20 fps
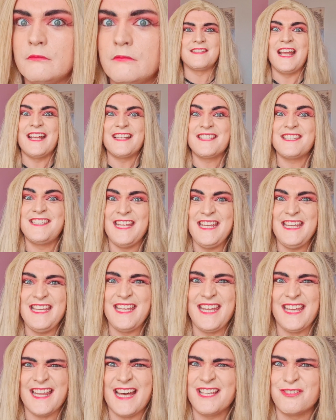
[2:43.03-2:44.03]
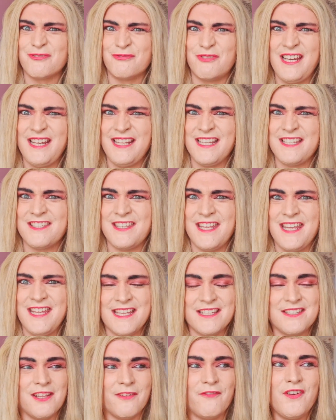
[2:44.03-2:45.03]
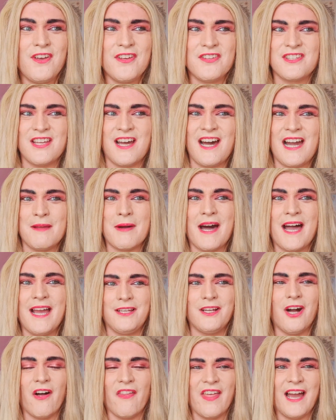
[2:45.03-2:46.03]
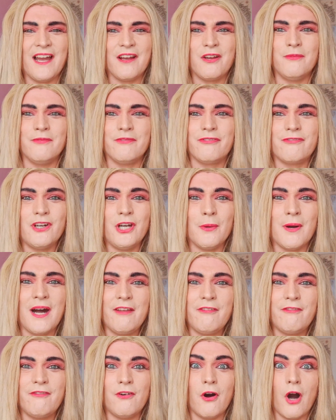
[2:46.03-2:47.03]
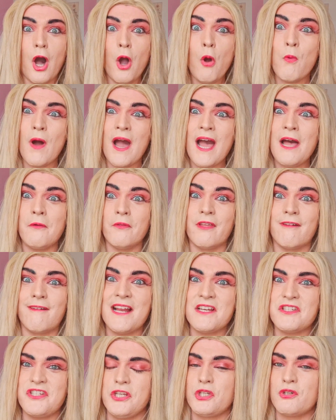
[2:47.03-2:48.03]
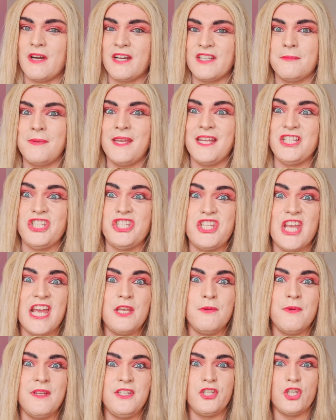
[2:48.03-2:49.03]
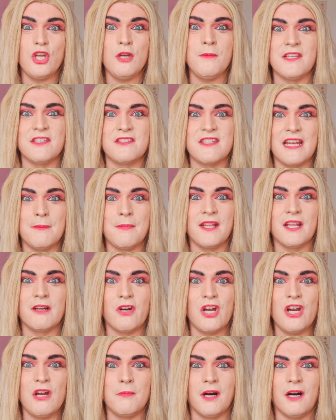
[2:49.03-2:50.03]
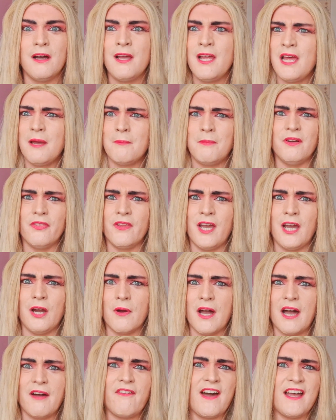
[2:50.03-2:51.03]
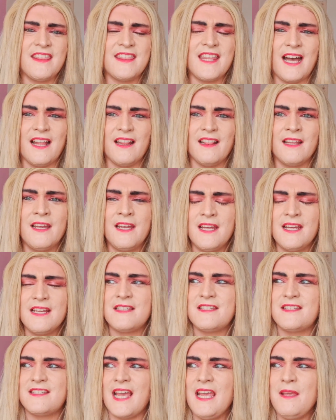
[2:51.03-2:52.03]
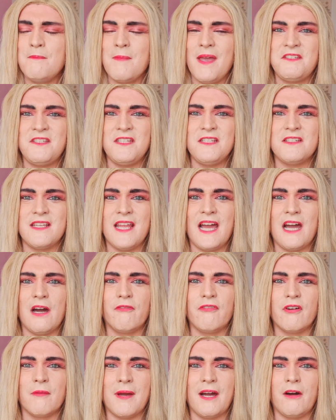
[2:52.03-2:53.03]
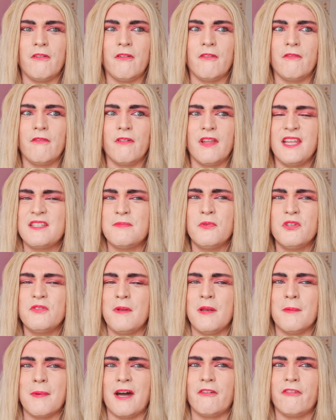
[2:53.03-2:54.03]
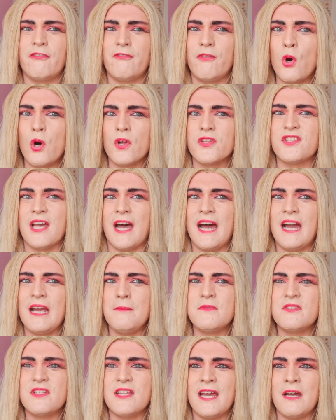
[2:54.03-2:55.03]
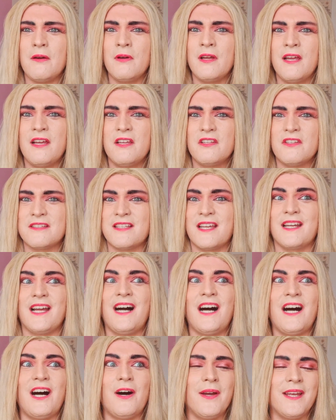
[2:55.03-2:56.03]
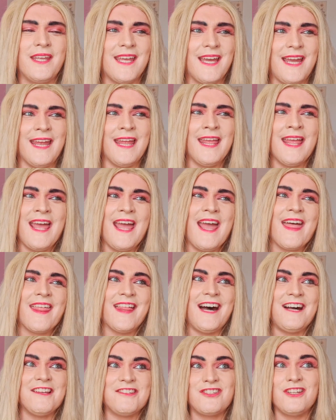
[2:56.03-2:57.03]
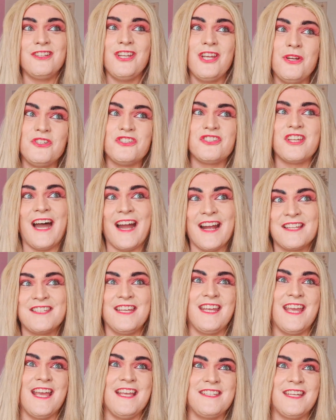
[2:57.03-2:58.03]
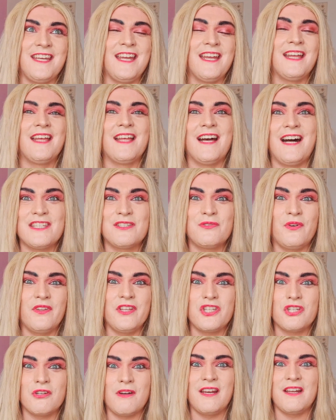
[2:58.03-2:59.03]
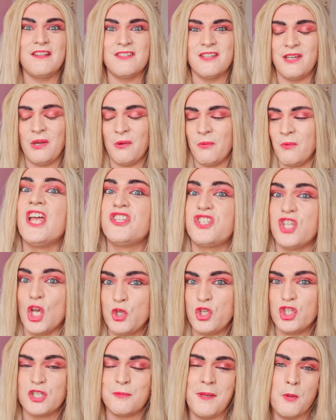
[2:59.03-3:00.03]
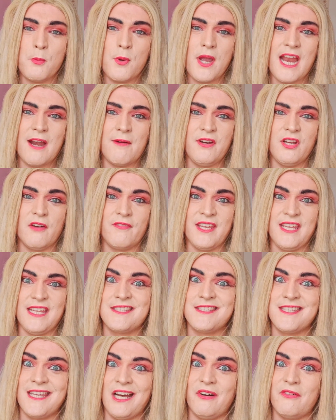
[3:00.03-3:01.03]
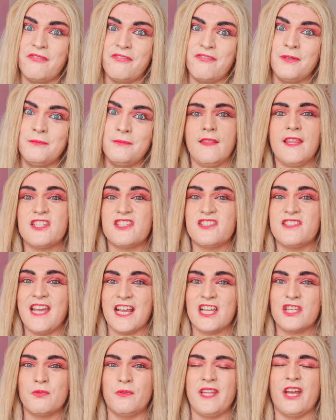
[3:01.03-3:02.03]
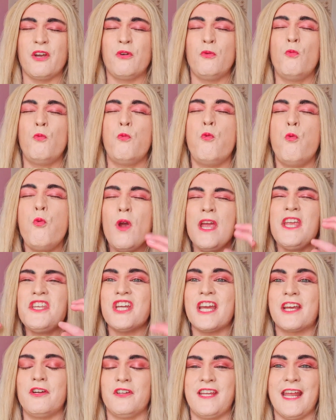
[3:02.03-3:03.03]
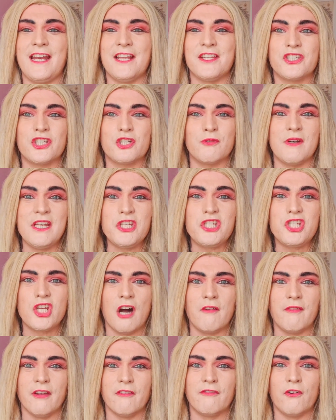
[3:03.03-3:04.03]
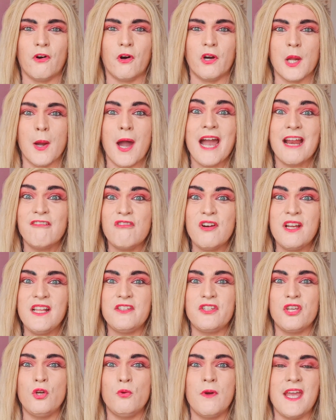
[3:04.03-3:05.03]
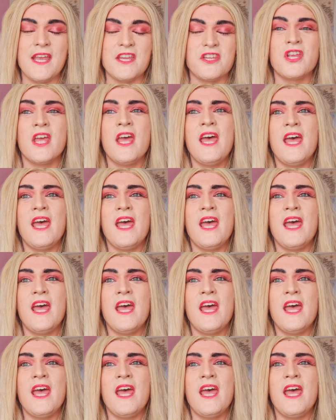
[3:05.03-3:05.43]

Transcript: See, that's sneaky. That's really sneaky. So the first time I got that come through, I thought, oh wow, they're actually trying to be a genuine human instead of being a robot. But no, I've had that same message now for about, it must have been about 4 times now. It's like, oh, okay. That's the new tactic, is it? That's what they're trying to do. So just be wary of it yourself. This next one, I wish I could get a screenshot of it for you. I really do wish.